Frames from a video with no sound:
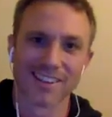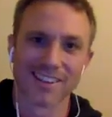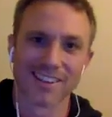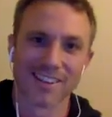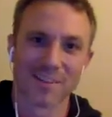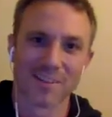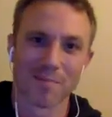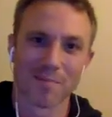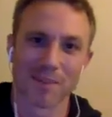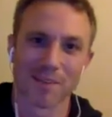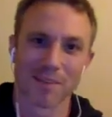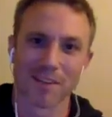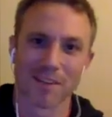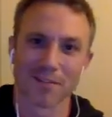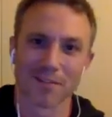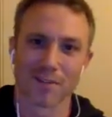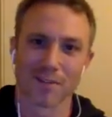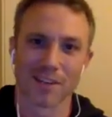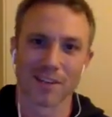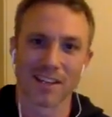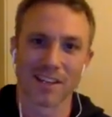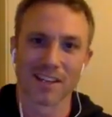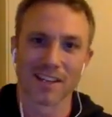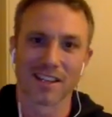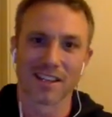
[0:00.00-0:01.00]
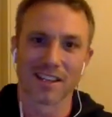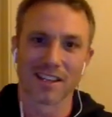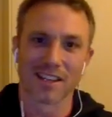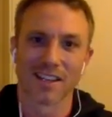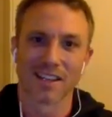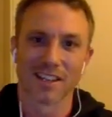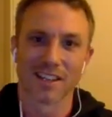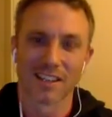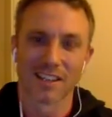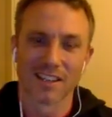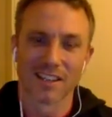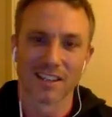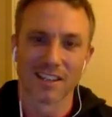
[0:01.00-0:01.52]
but
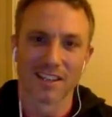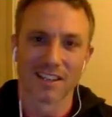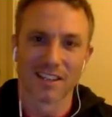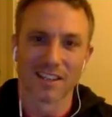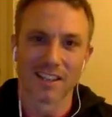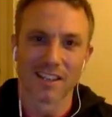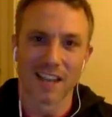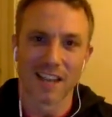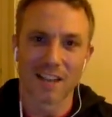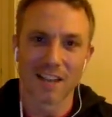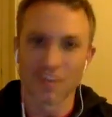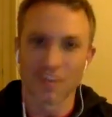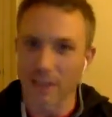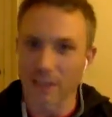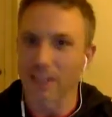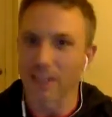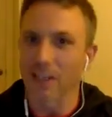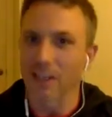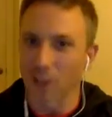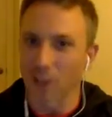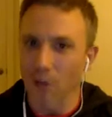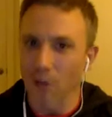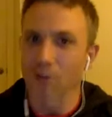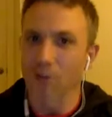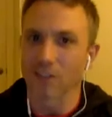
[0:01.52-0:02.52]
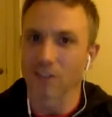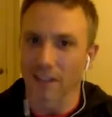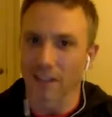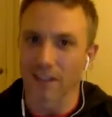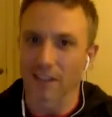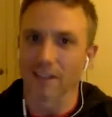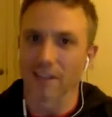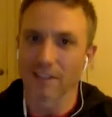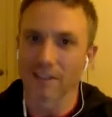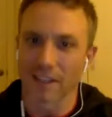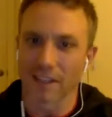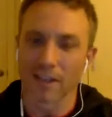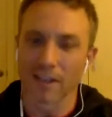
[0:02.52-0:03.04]
as we get
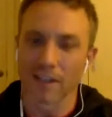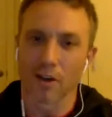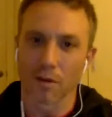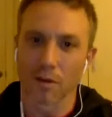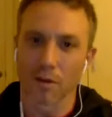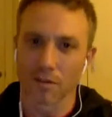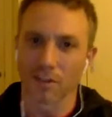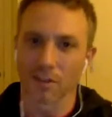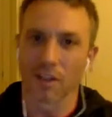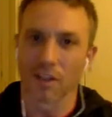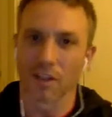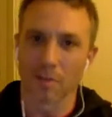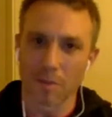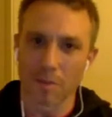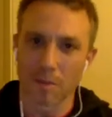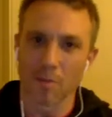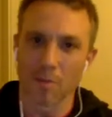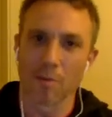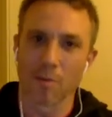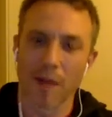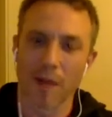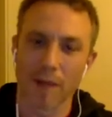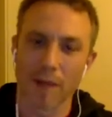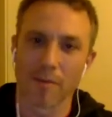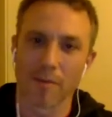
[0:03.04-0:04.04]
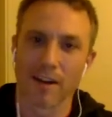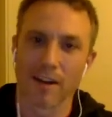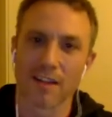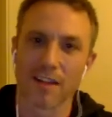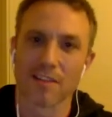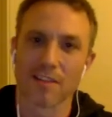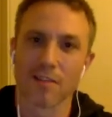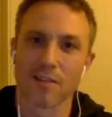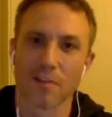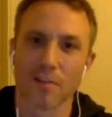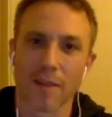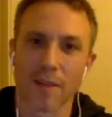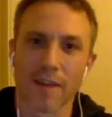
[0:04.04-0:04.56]
closer, they're obviously going to be more
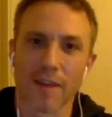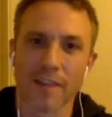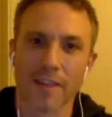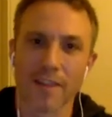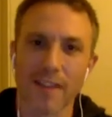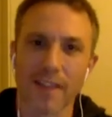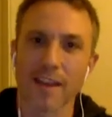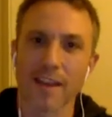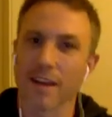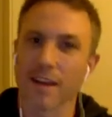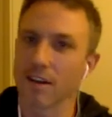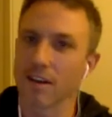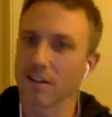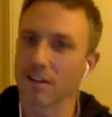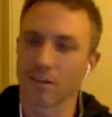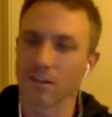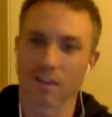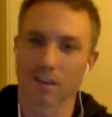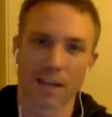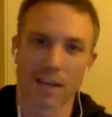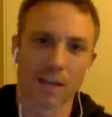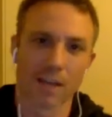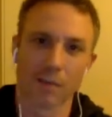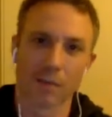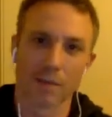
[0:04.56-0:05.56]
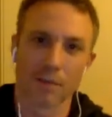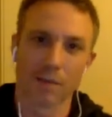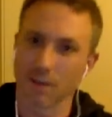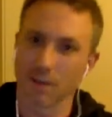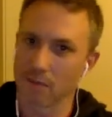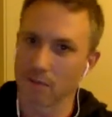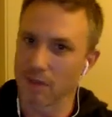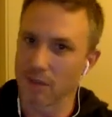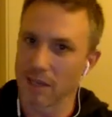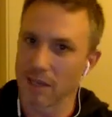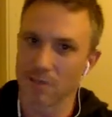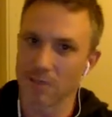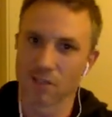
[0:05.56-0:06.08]
apprehensive about that. And it's okay. We
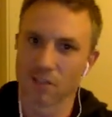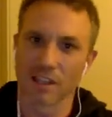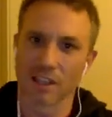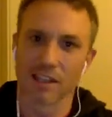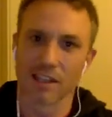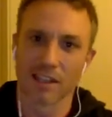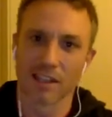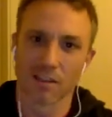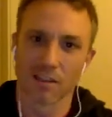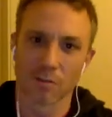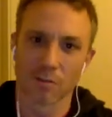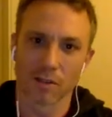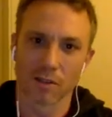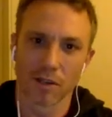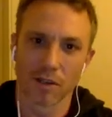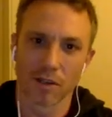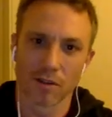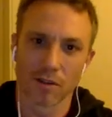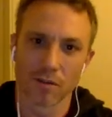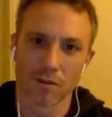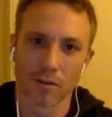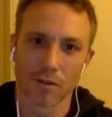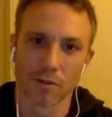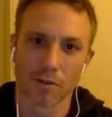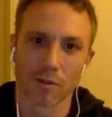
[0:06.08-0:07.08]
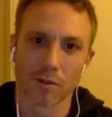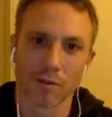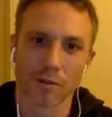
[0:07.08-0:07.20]
keep checking it as we go through.